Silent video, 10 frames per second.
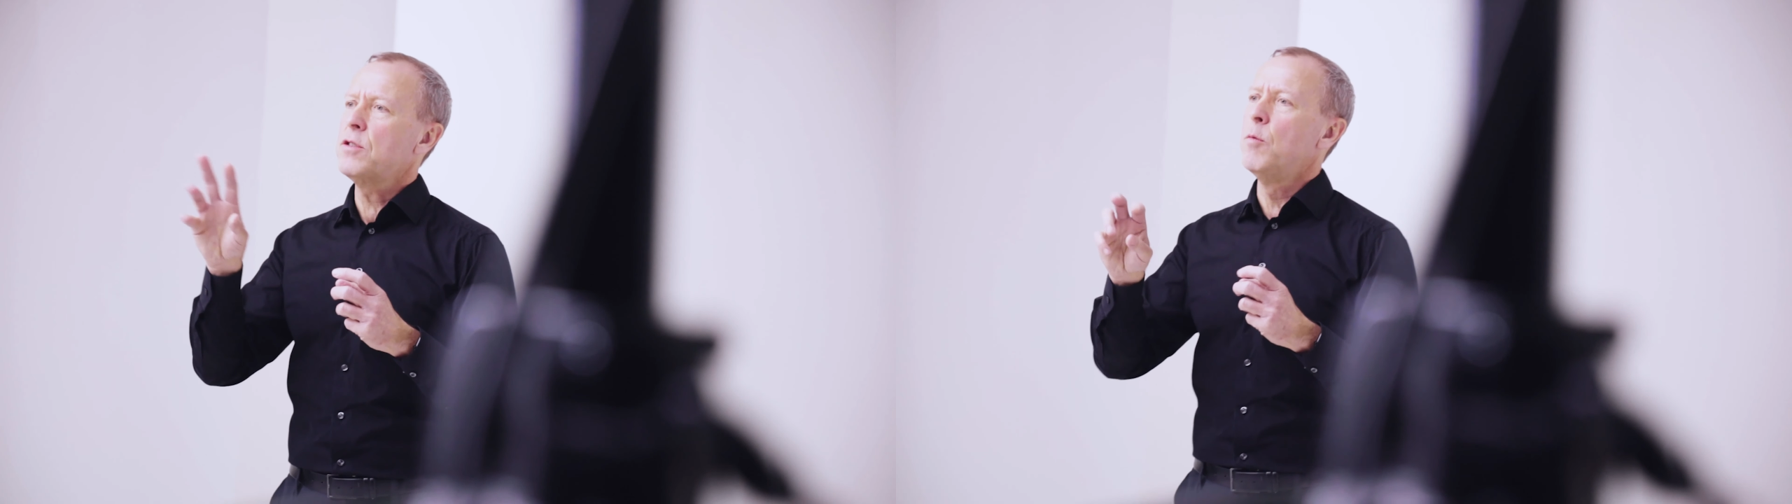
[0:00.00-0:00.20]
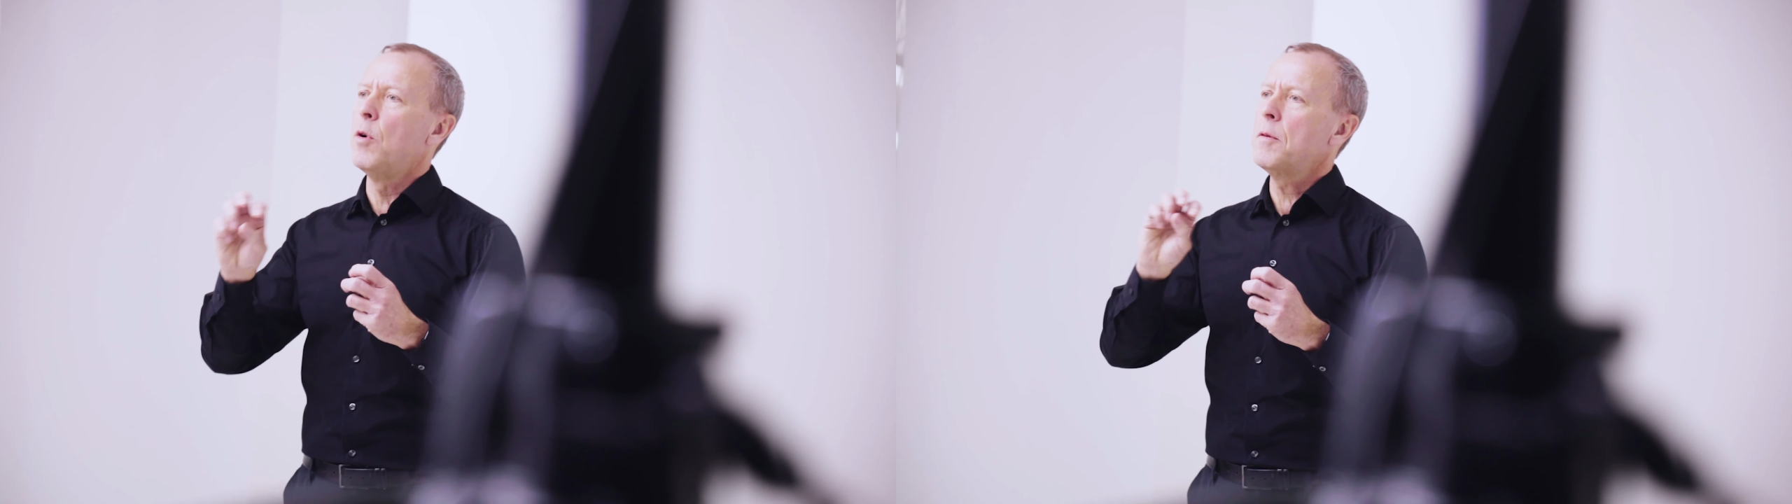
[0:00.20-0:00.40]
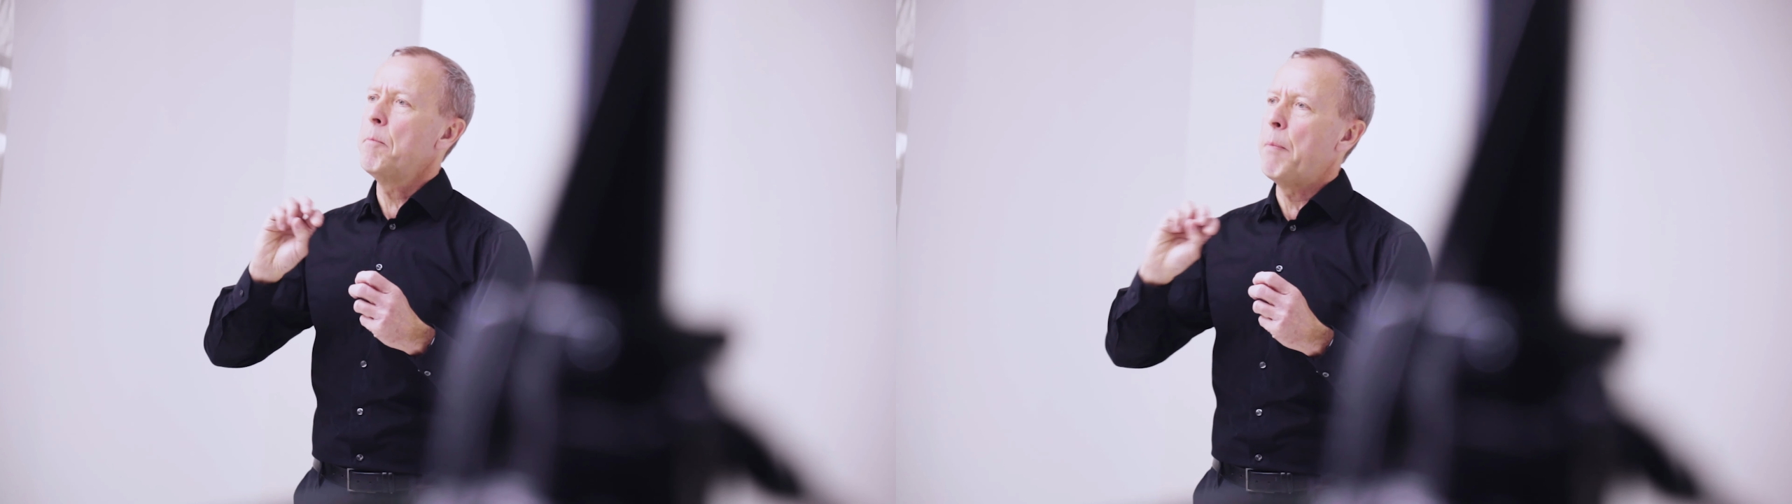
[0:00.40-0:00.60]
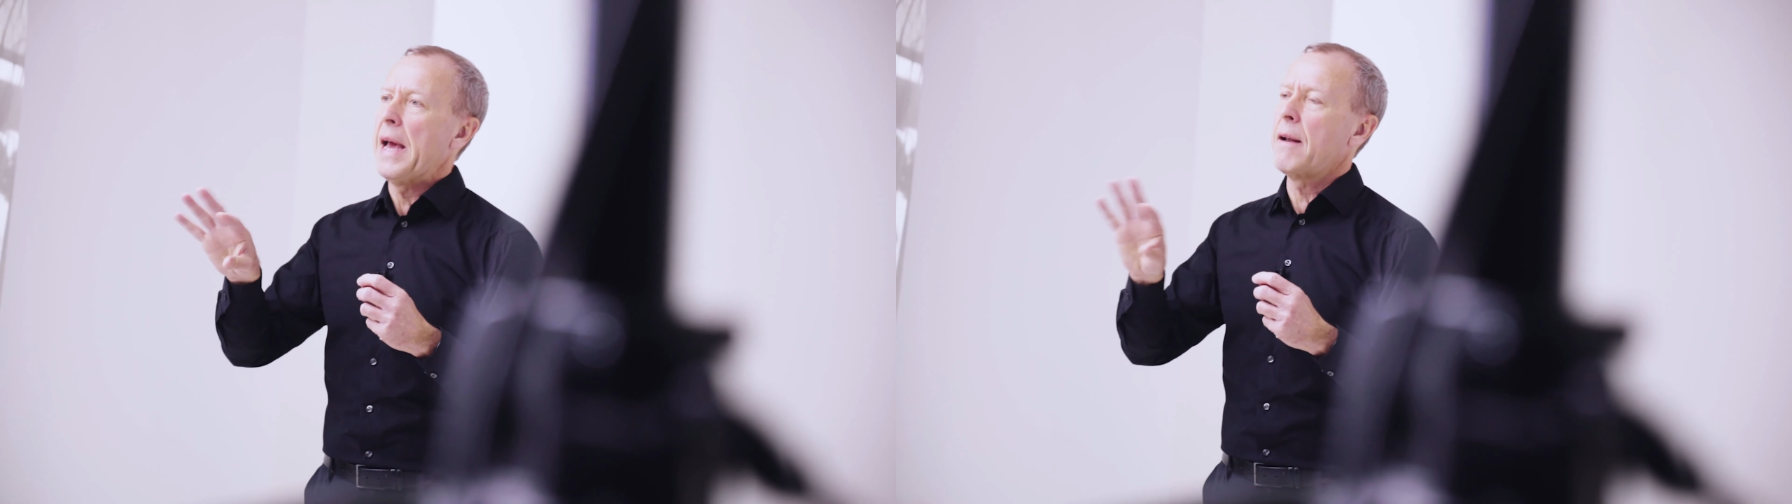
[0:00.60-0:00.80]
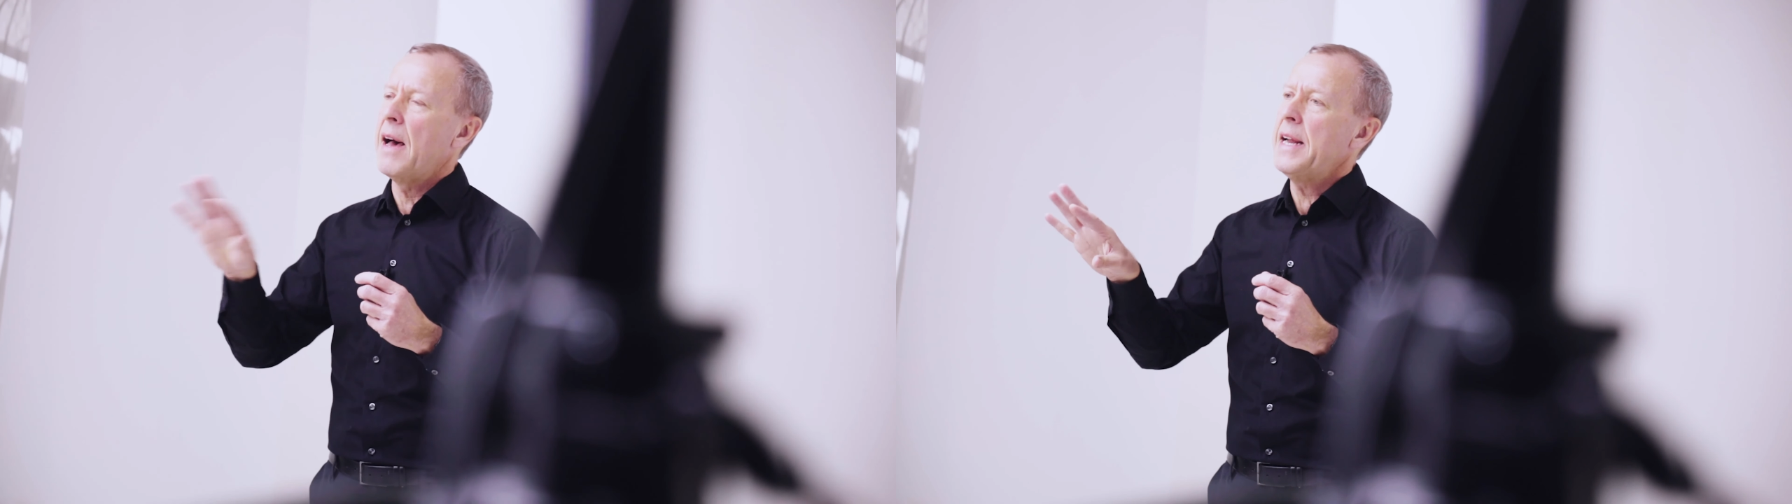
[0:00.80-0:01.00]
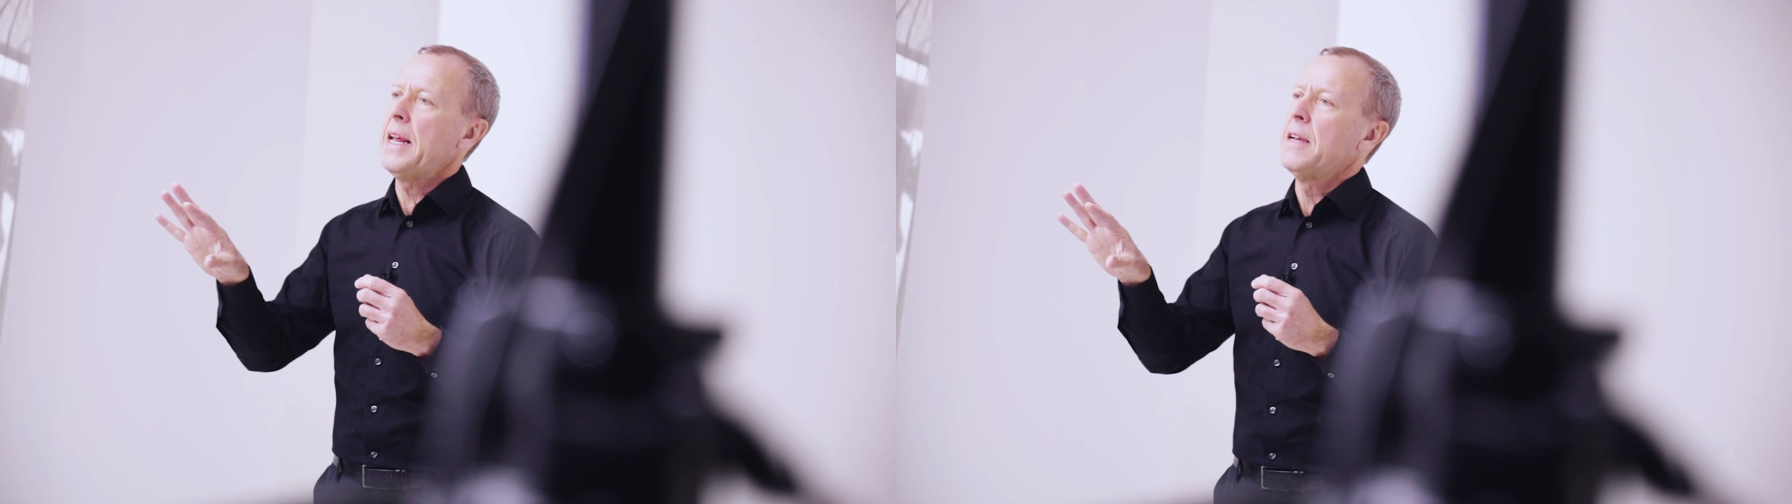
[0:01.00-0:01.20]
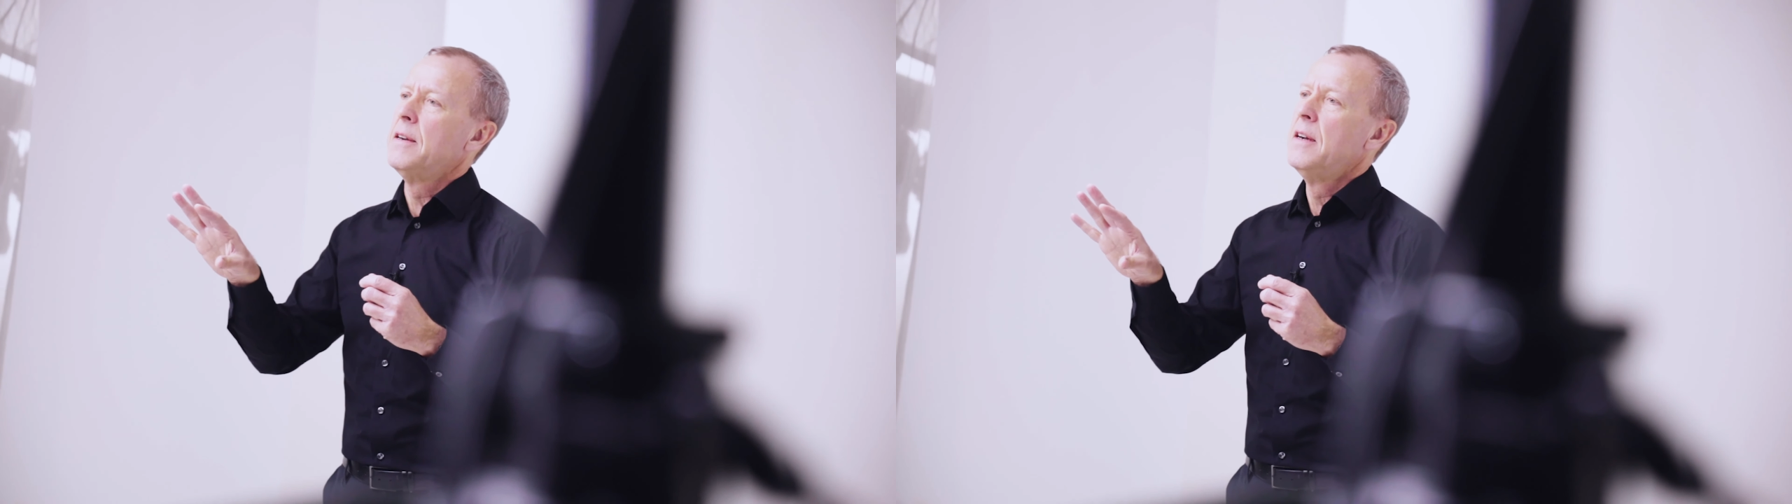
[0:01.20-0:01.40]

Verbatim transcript: toward bad lighting.